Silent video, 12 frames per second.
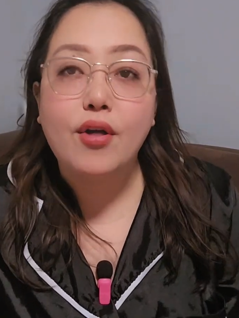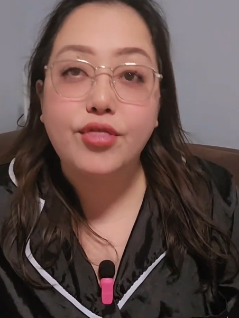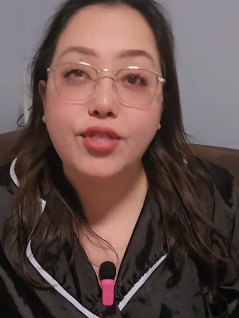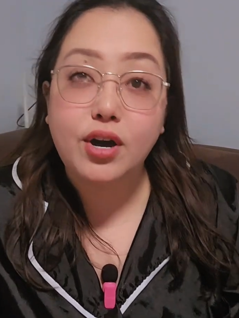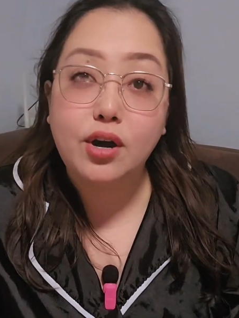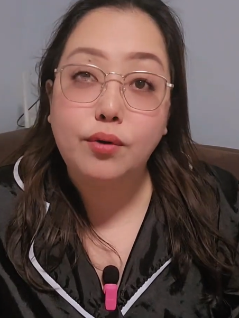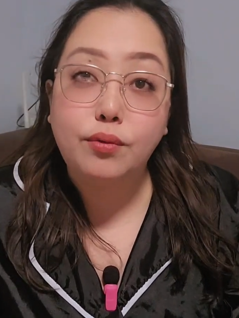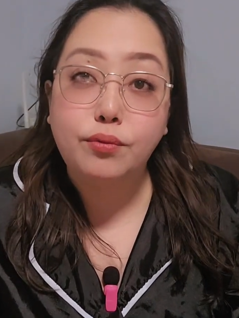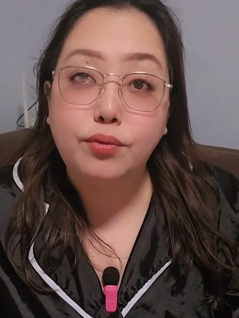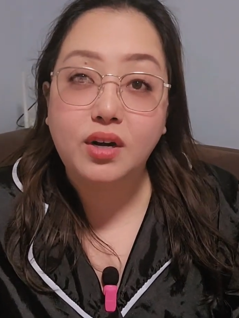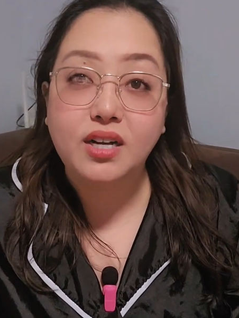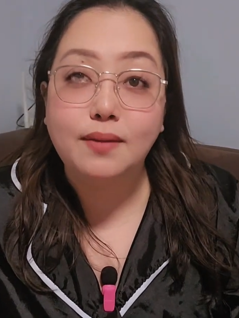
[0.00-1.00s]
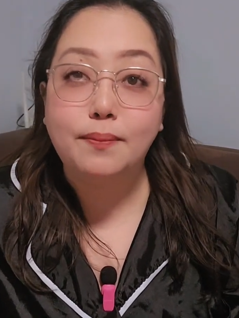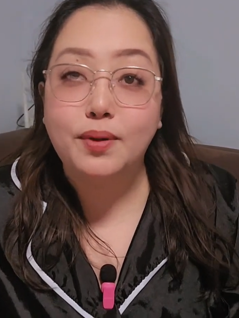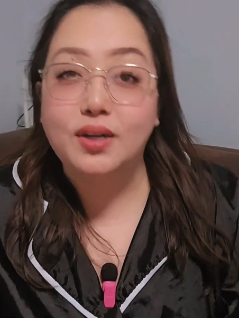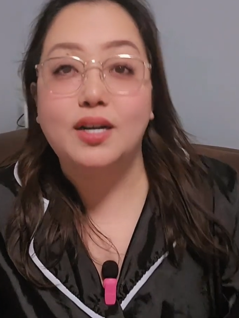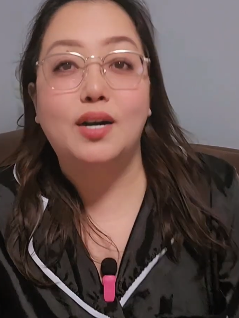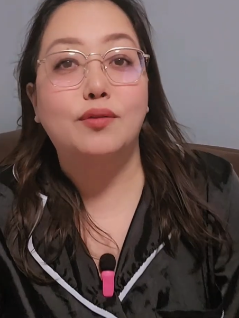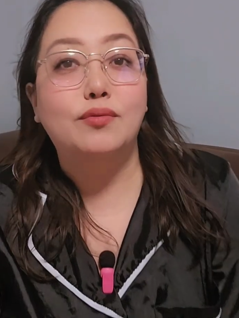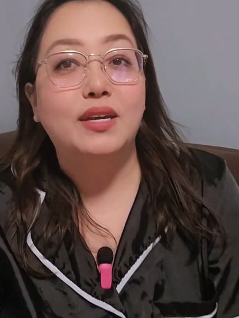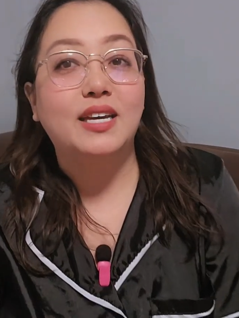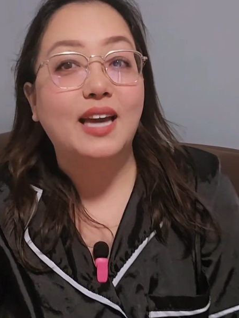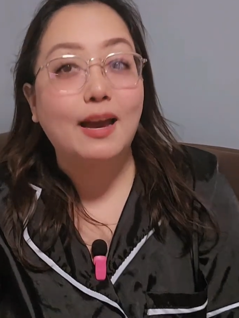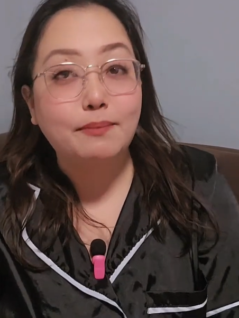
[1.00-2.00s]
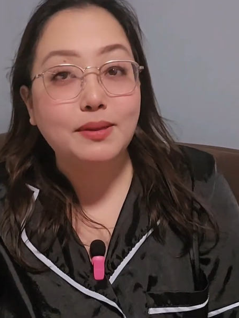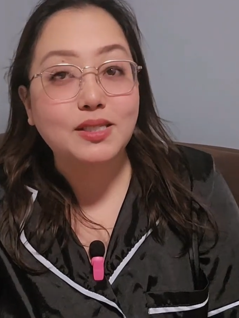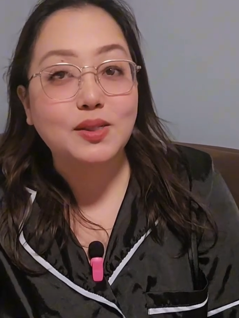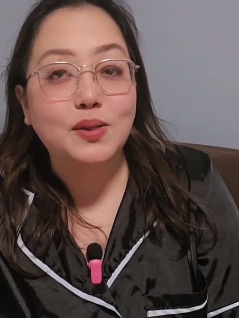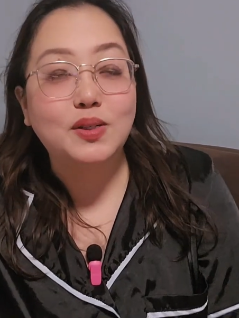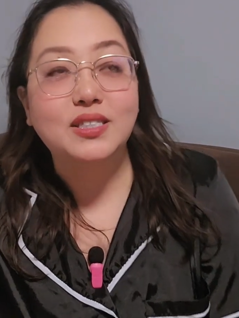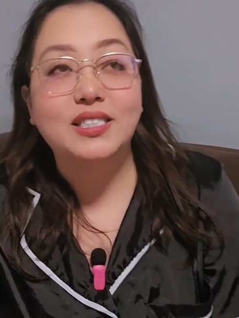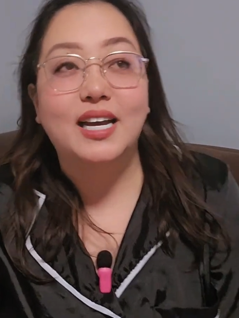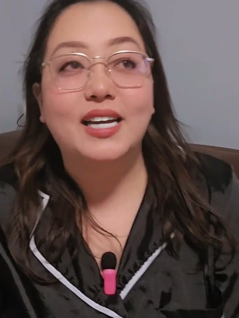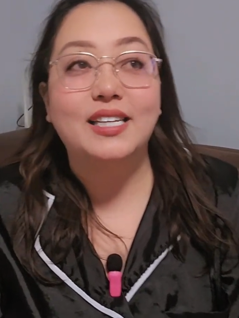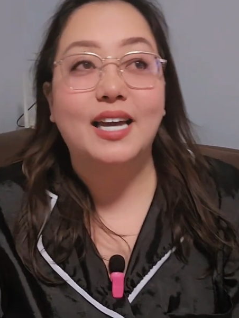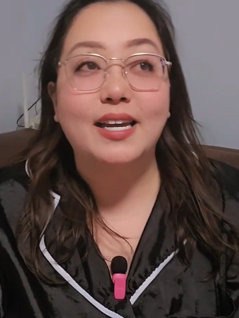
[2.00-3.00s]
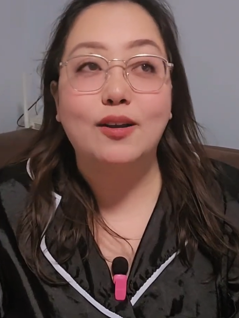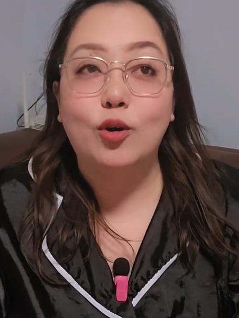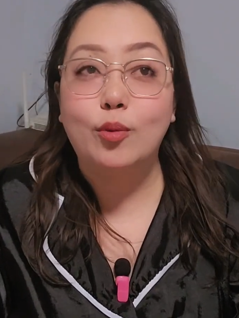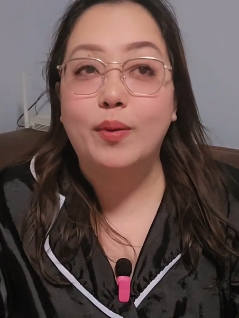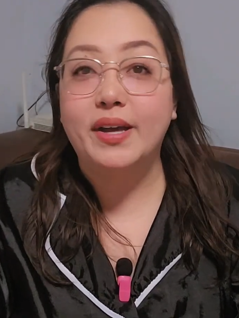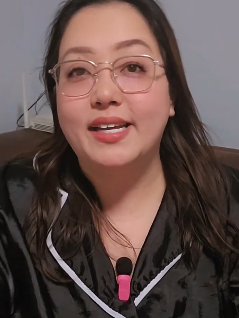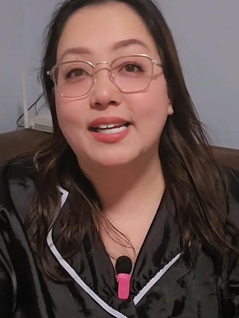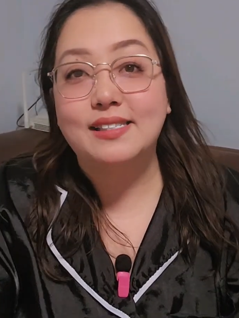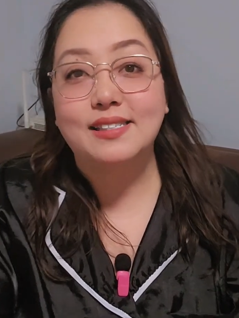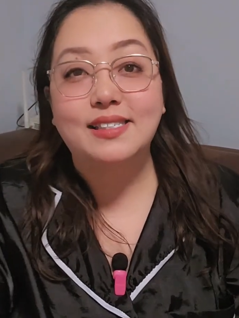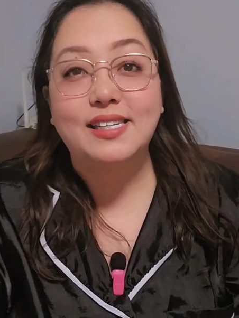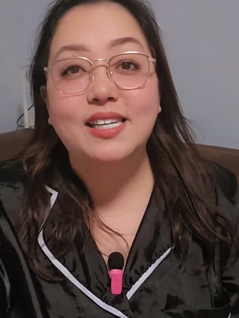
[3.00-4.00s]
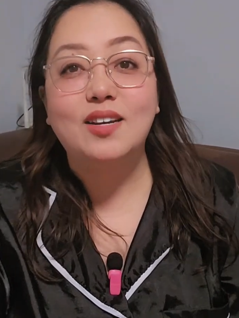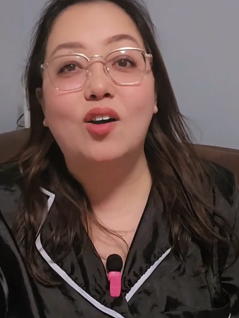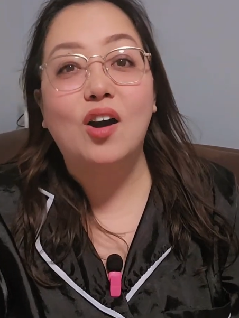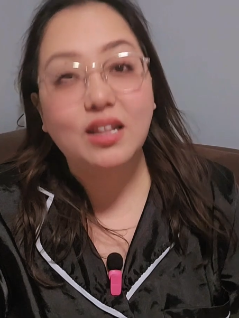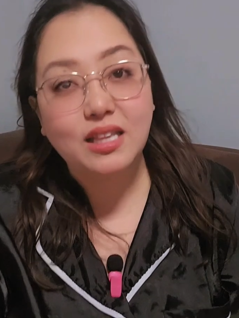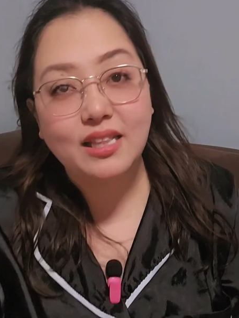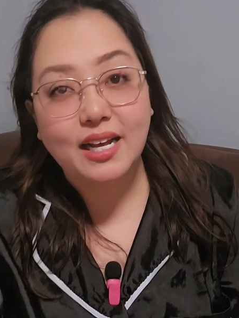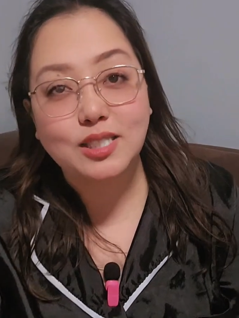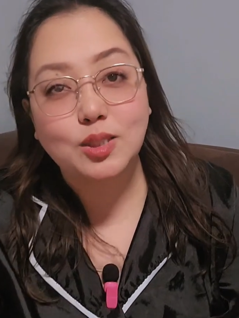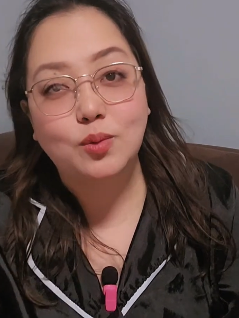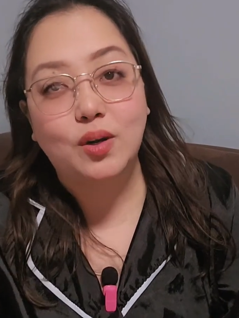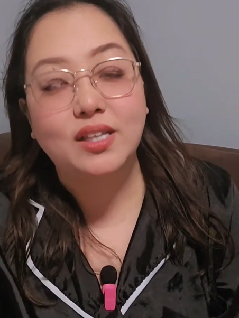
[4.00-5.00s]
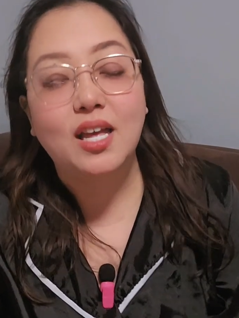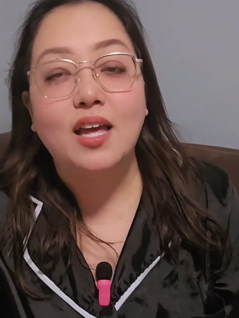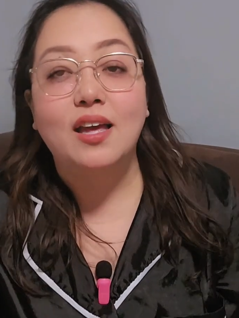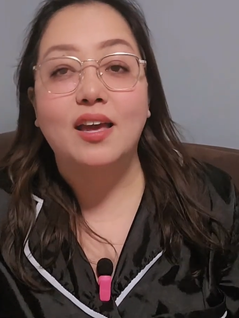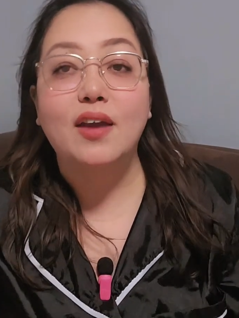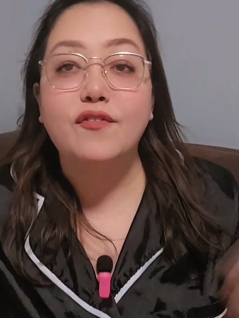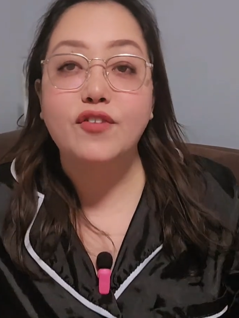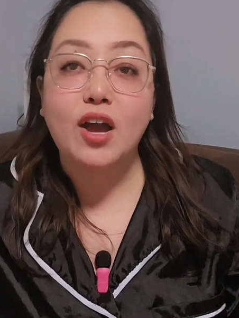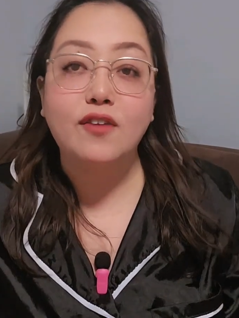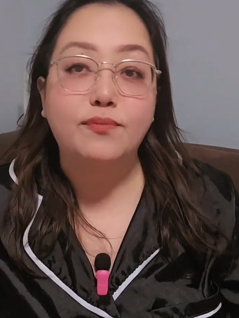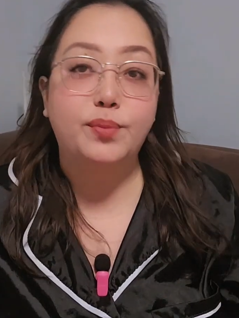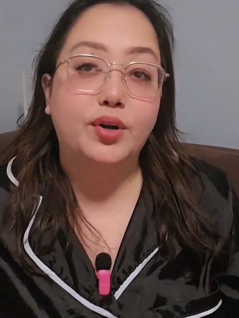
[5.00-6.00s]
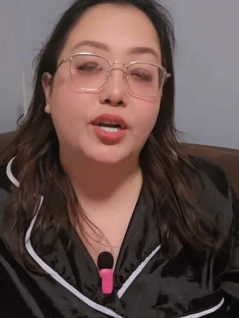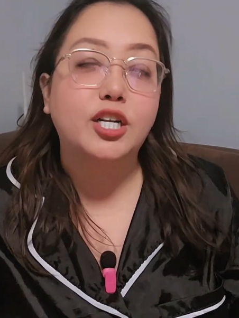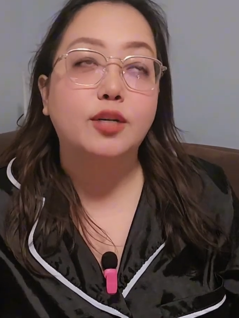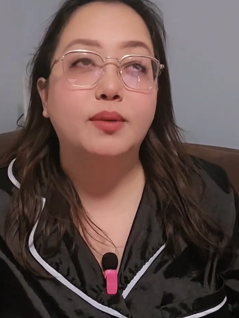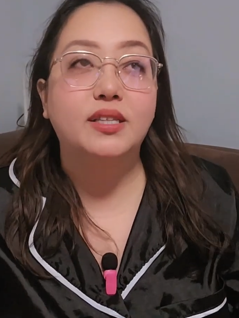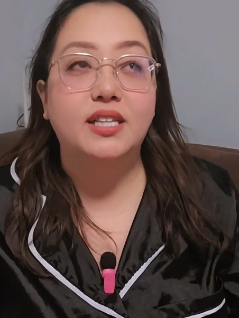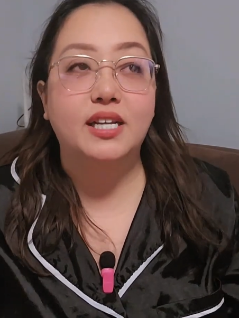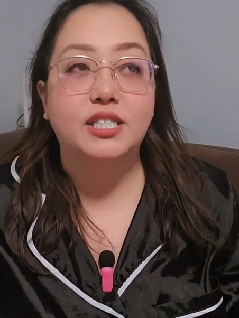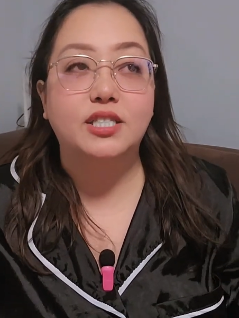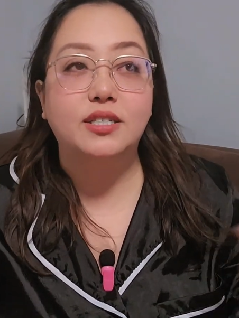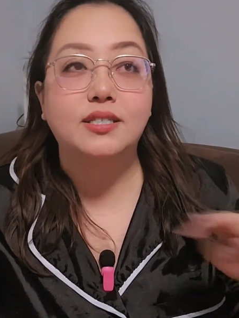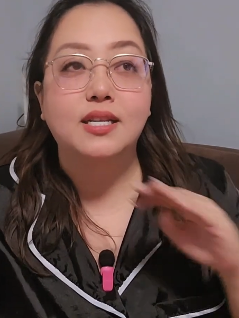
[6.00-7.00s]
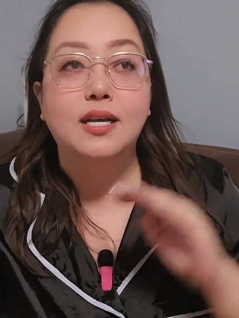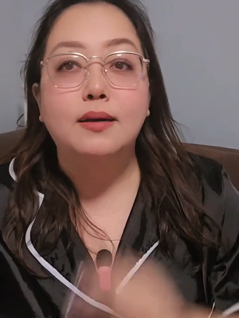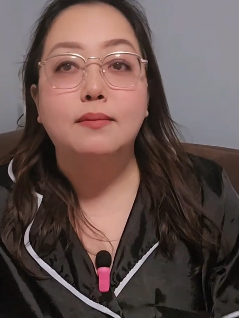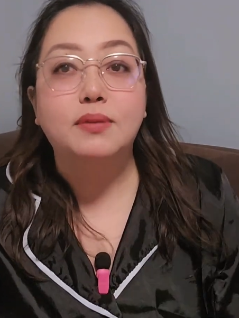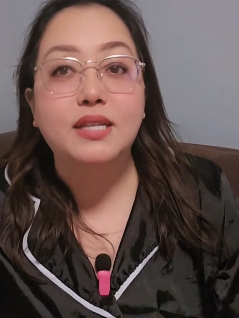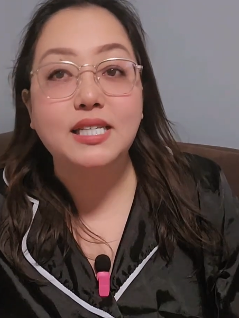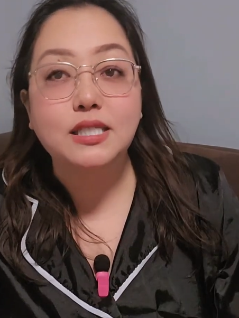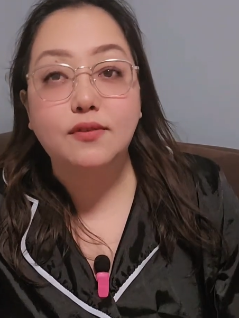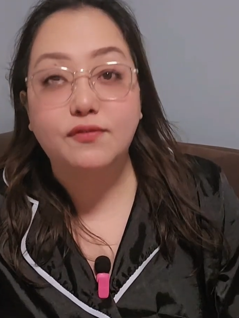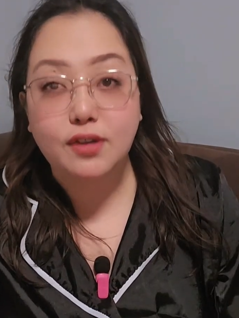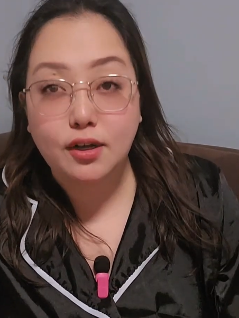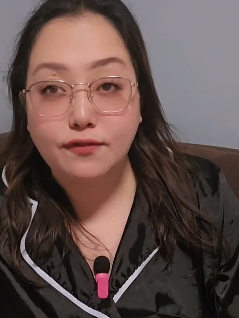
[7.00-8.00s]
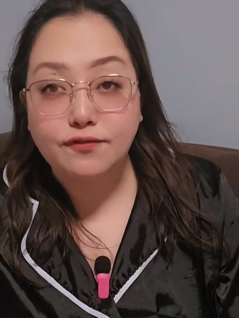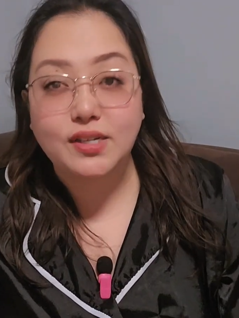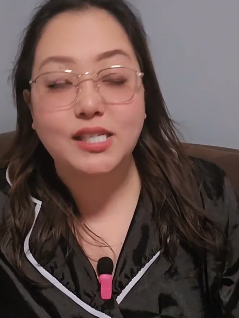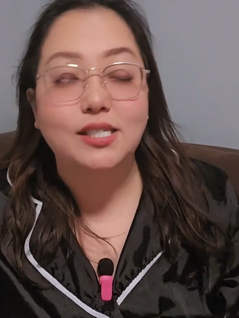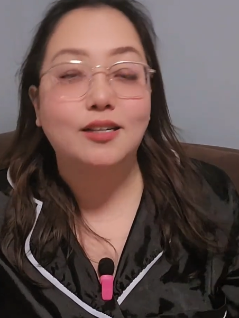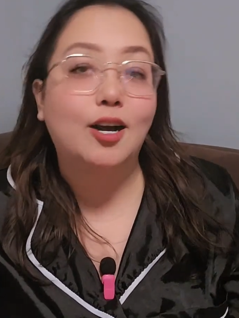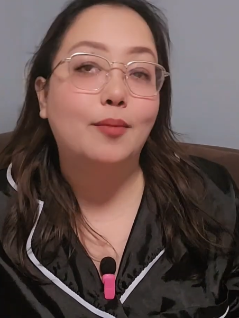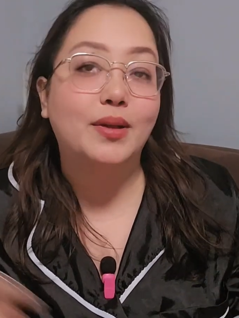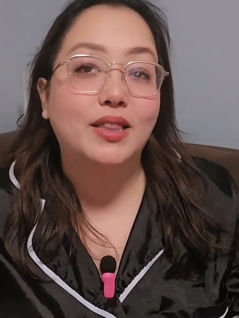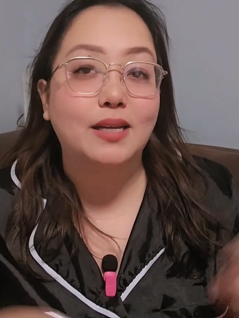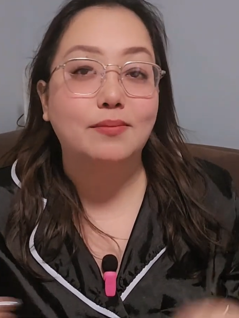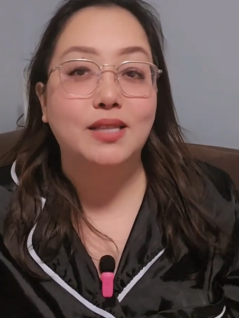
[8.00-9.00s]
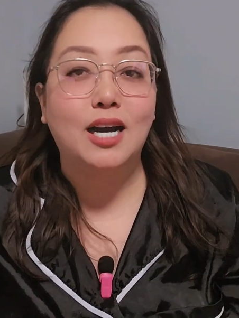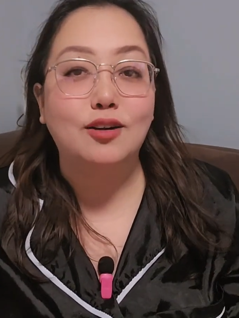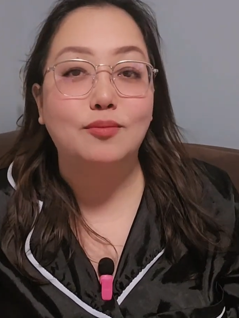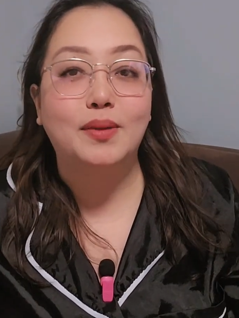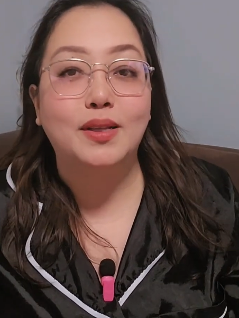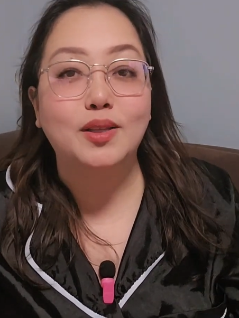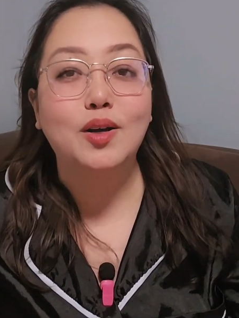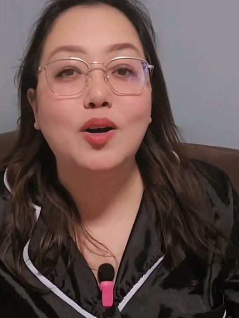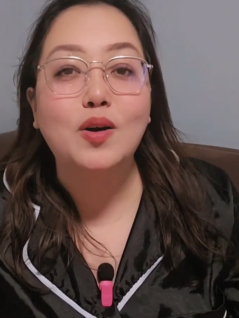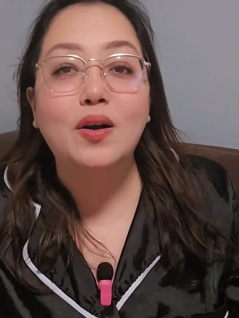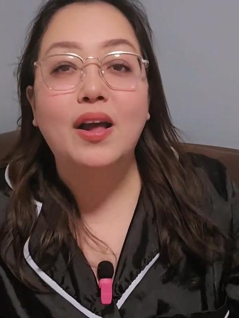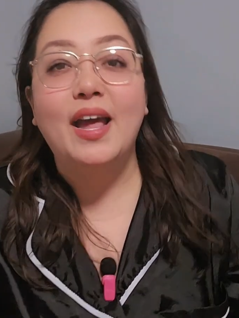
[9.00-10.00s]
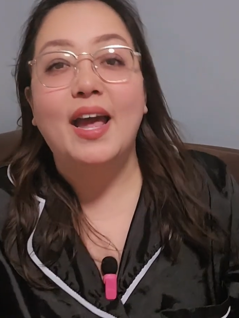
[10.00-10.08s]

the One Book a Week episodes, and I hope I get to see you on the next one. If you have book recommendations, please feel free to comment them down below.